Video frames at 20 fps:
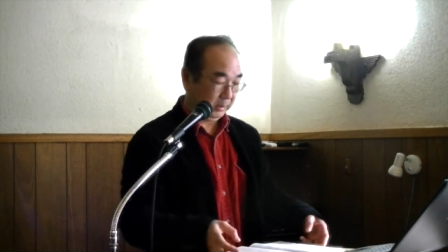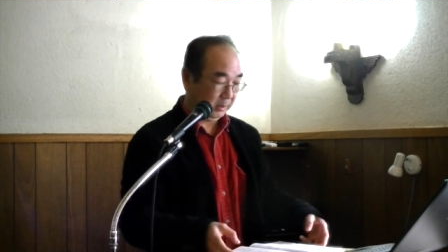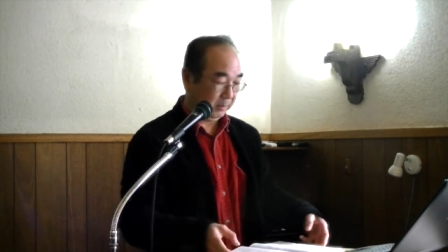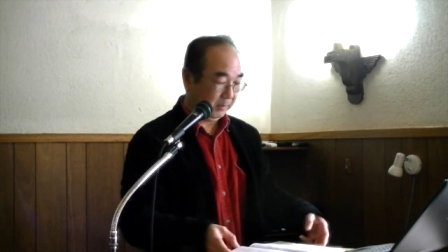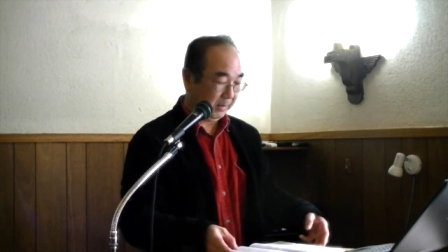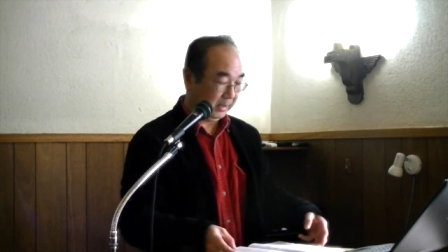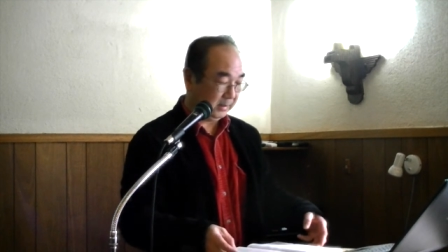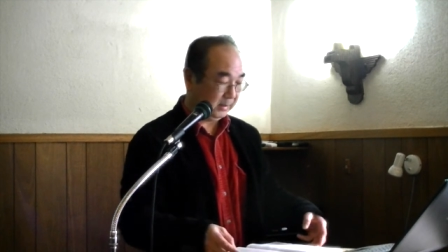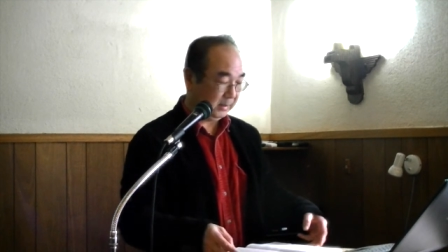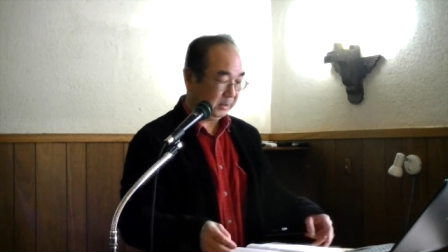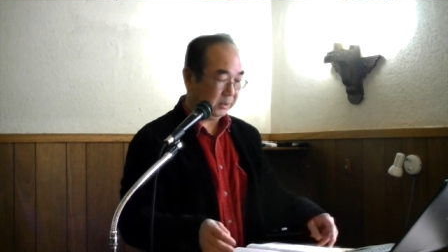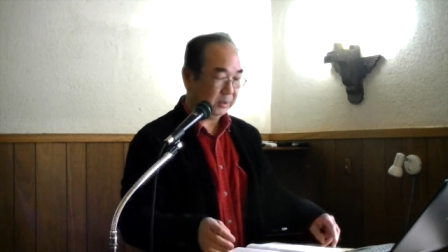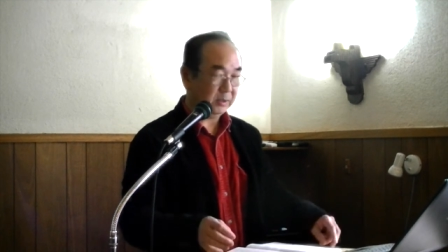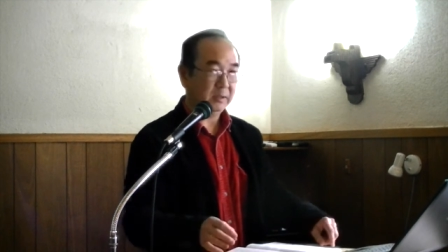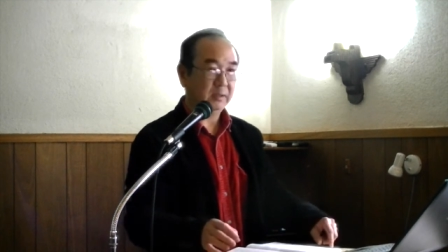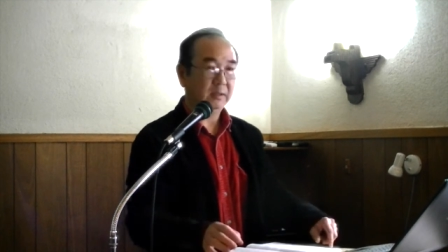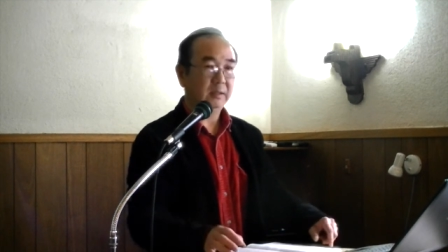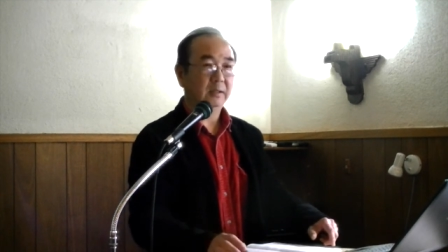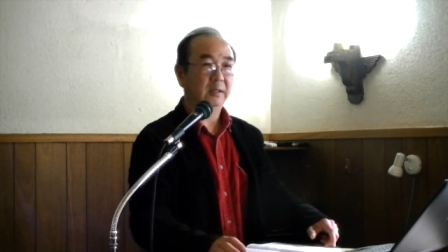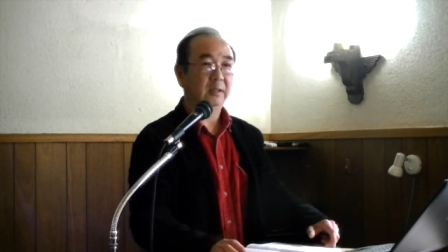the
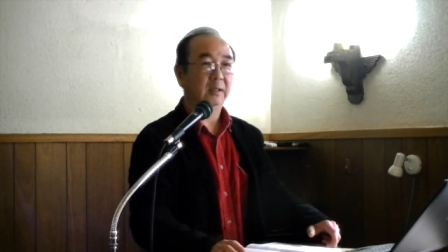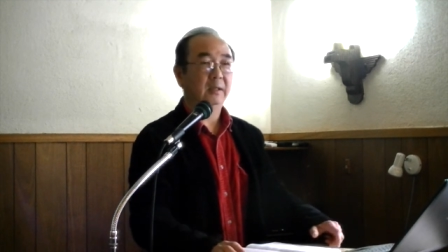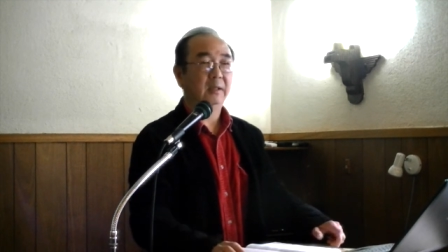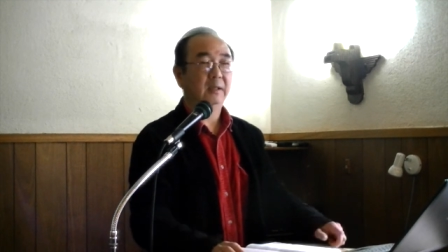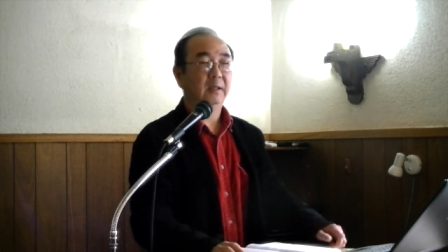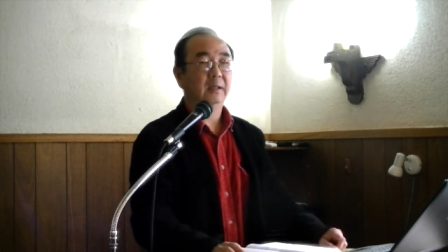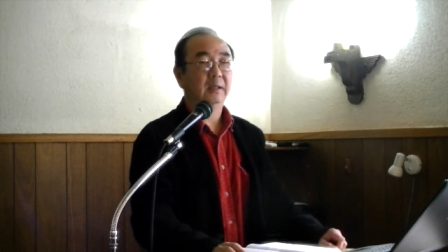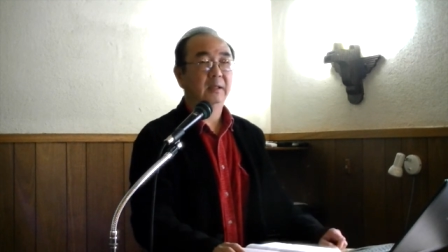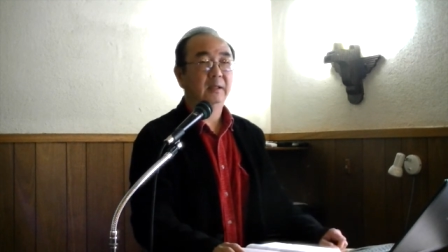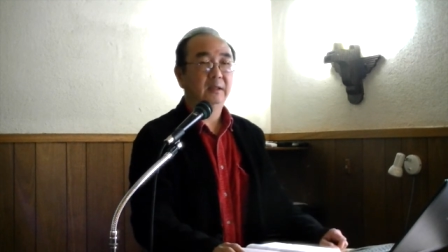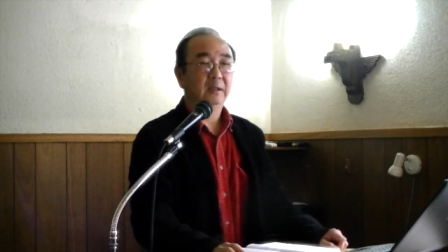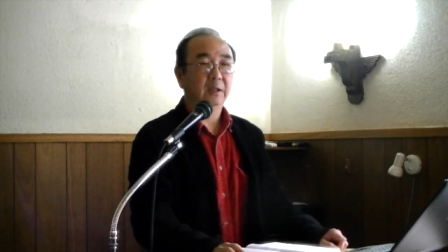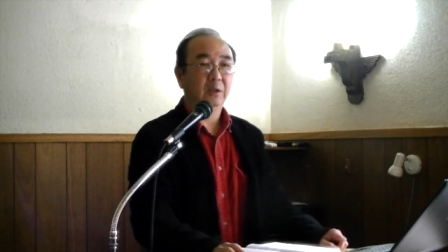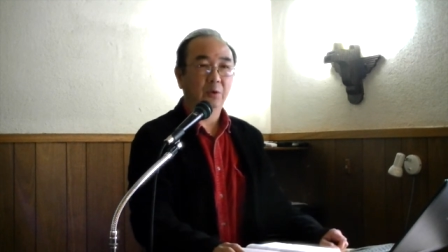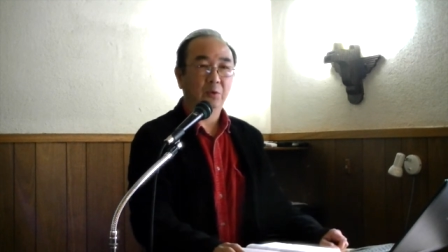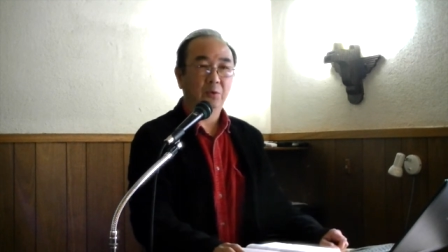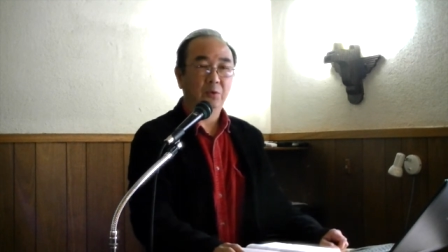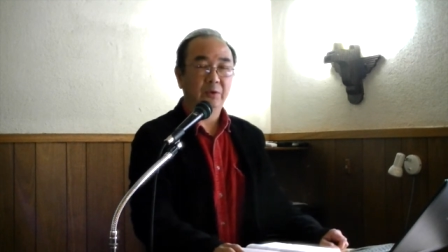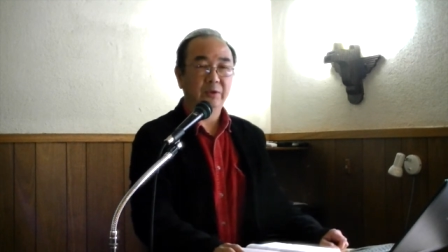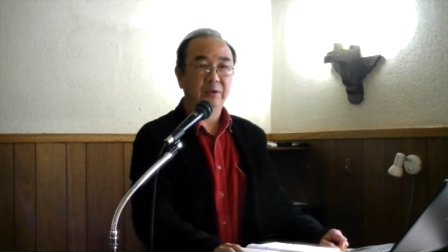message,
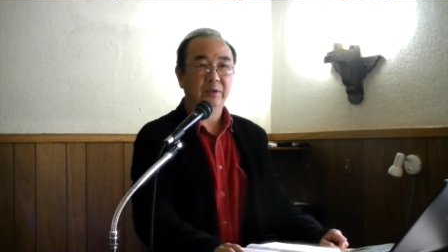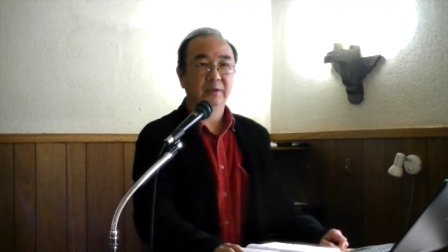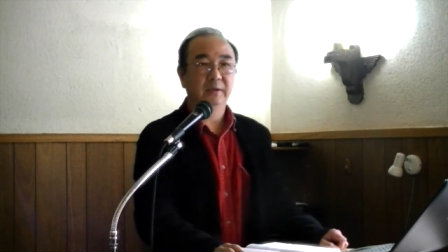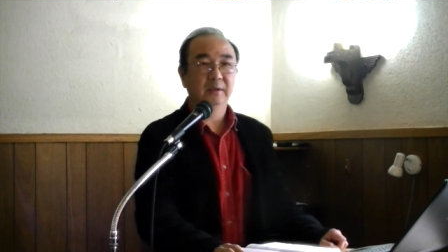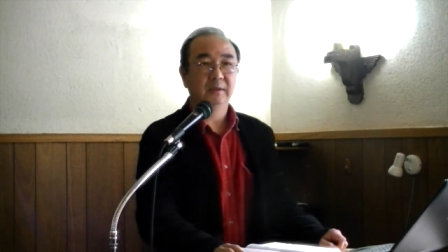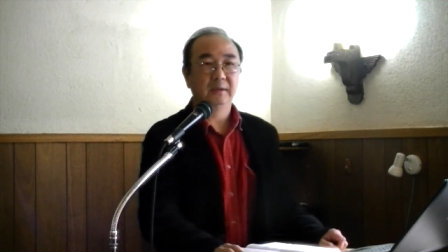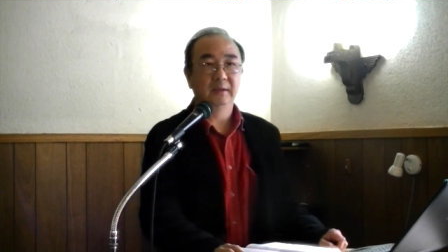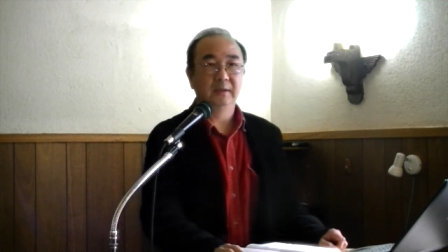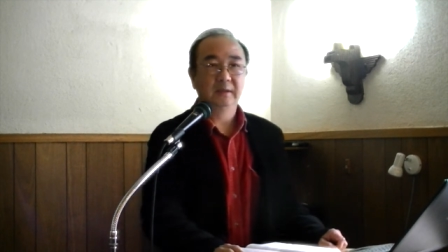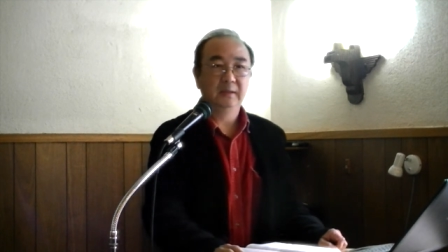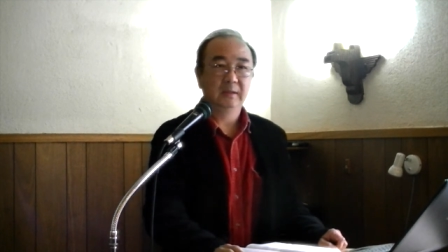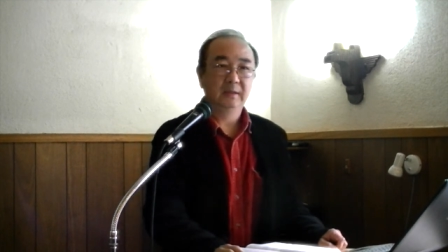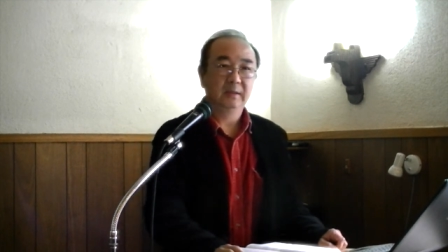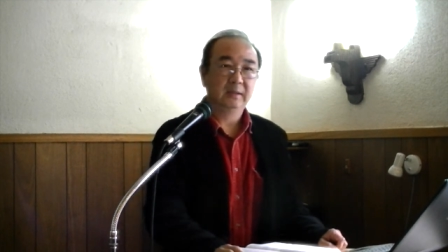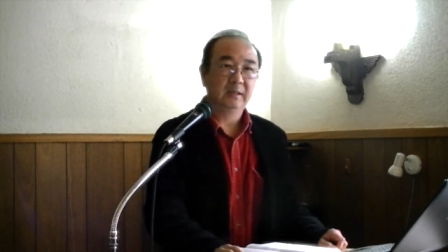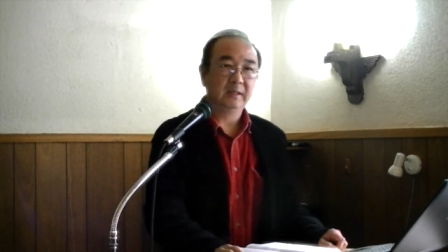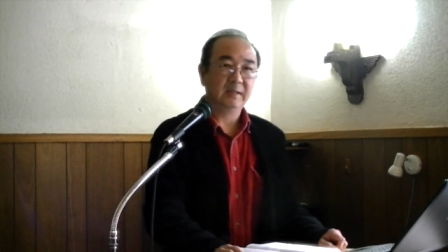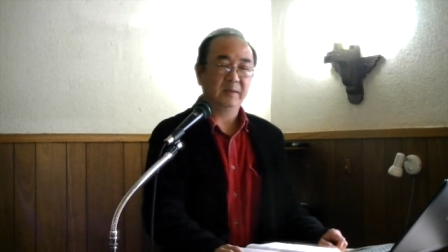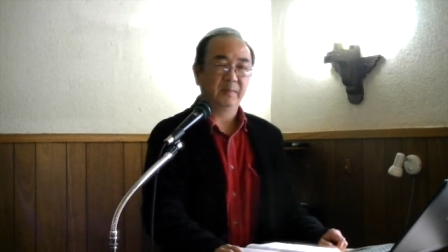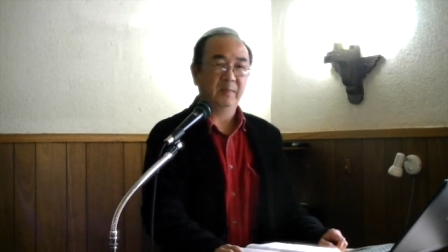the Lord's
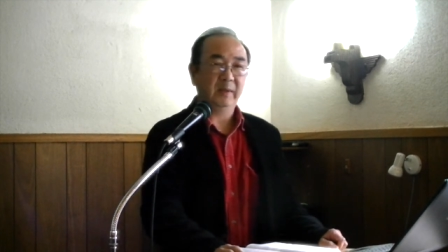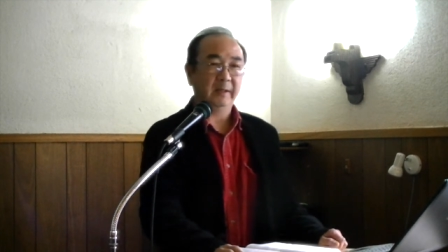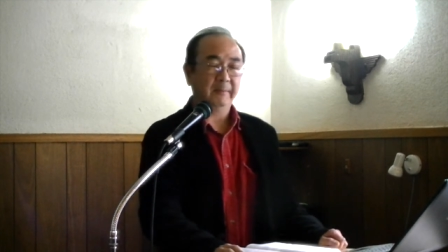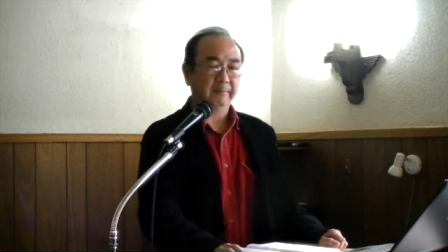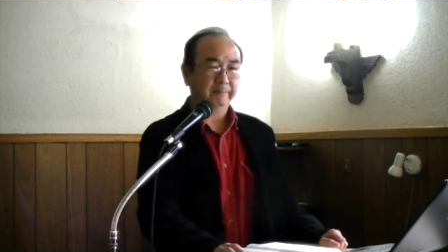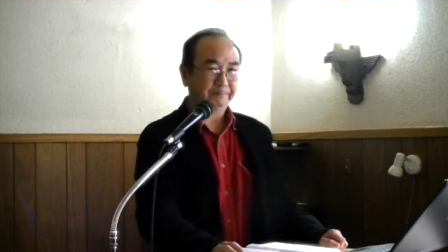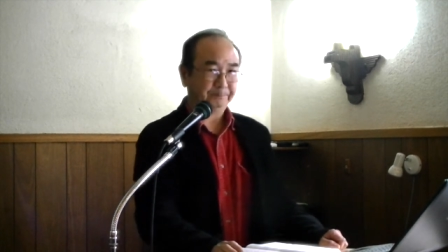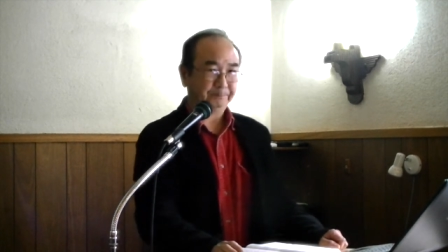discipline.